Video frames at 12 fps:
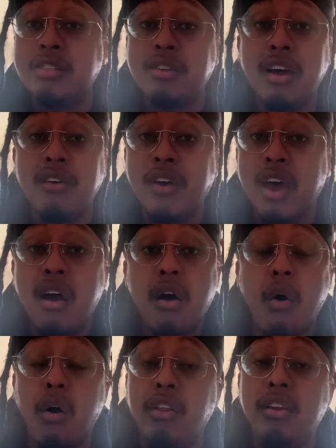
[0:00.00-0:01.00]
stuff,
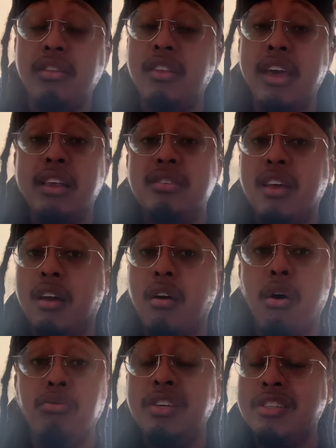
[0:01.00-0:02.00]
all of the things that
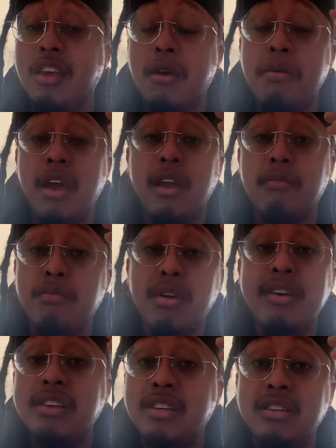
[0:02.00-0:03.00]
coaches get paid
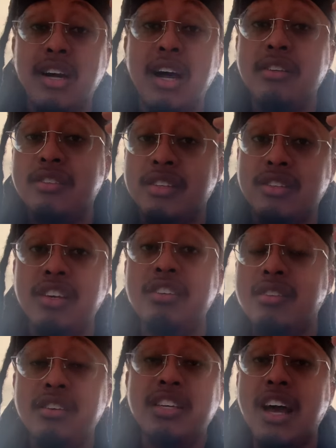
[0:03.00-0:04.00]
millions of dollars to
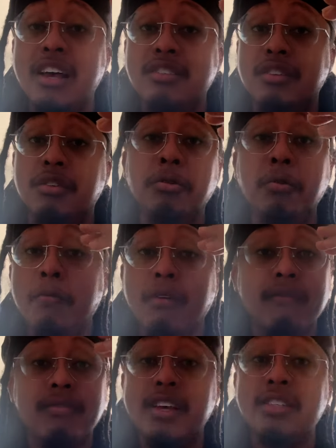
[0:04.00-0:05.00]
teach these guys to do,
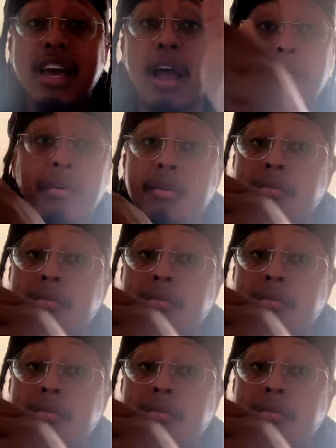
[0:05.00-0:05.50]
this guy pretty